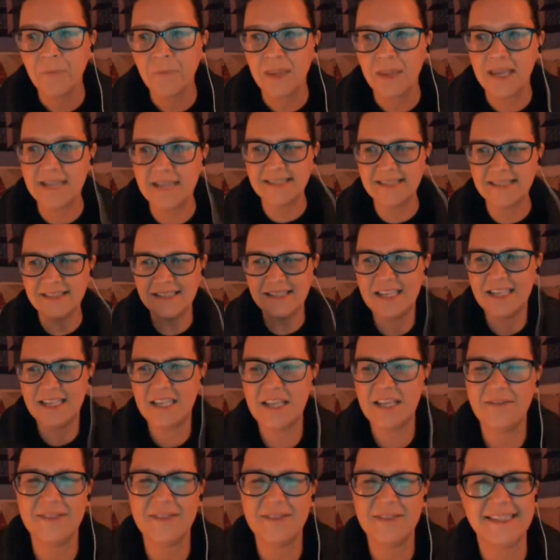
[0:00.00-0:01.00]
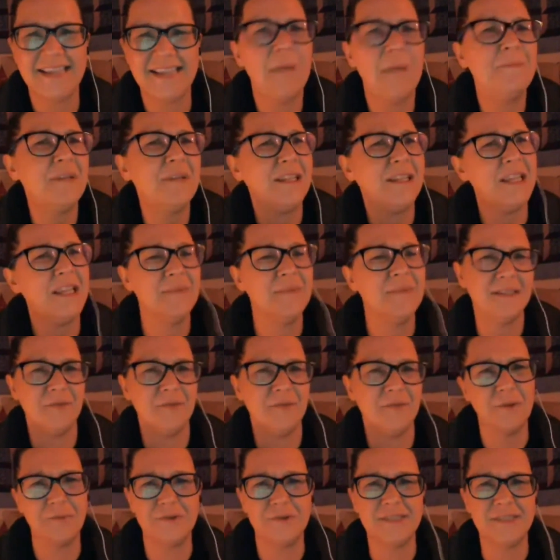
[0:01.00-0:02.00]
it's even sampling them
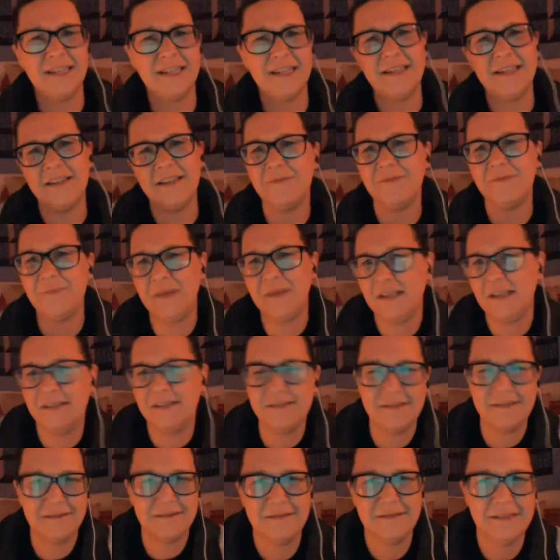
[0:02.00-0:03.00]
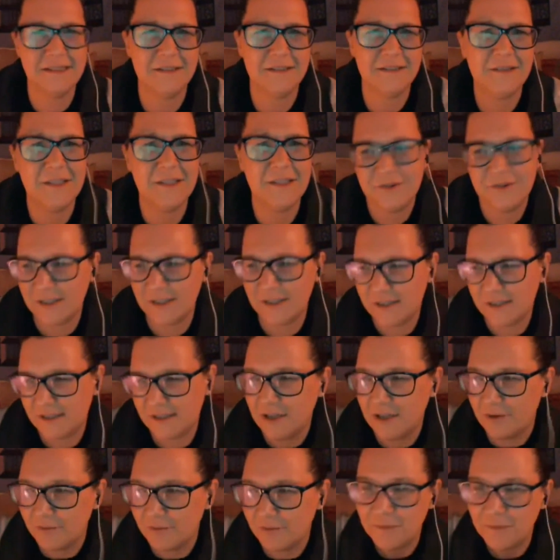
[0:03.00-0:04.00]
isn't representative because they're just,
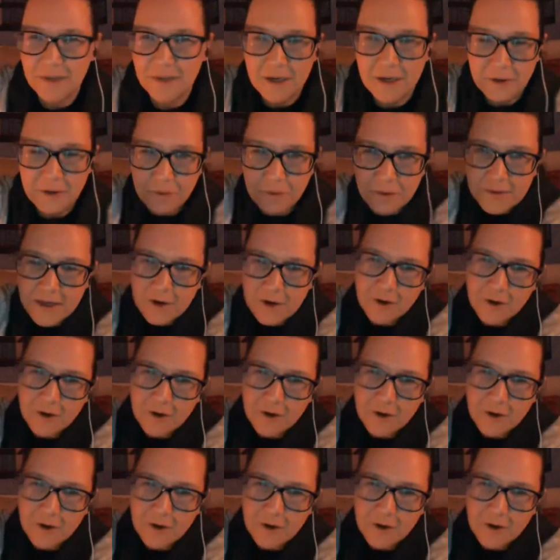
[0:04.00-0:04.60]
you know, they're